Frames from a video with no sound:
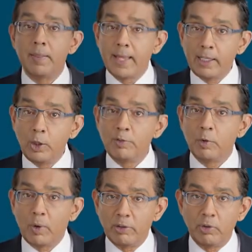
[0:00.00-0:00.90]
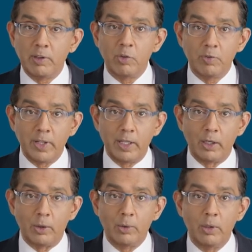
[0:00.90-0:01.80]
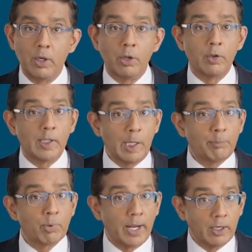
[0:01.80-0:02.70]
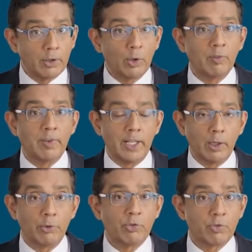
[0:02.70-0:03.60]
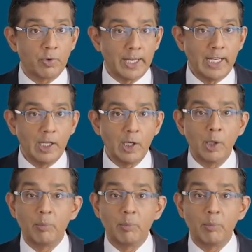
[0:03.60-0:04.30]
Thank you for watching this video. To keep PragerU videos free,